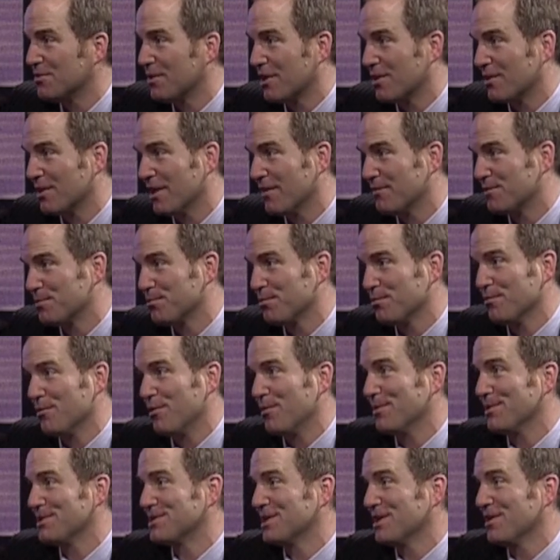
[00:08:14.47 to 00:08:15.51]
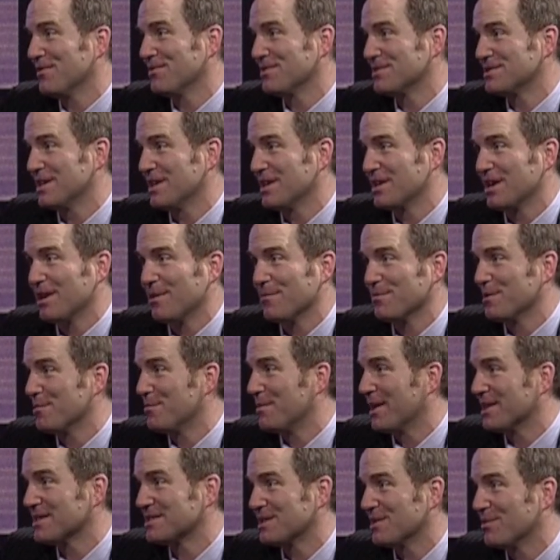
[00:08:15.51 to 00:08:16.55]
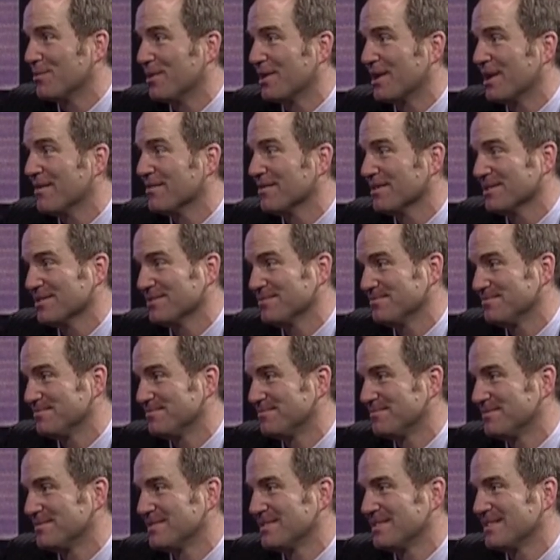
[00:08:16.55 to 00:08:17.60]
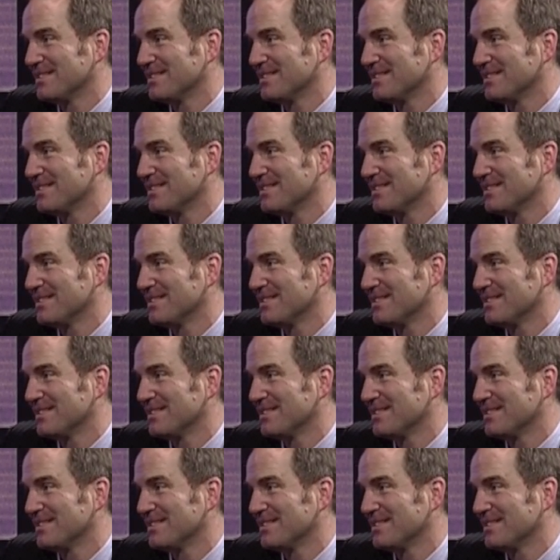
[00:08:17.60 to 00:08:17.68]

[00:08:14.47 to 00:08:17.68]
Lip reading: I don't have to promote myself and say that I'm the best at whatever. So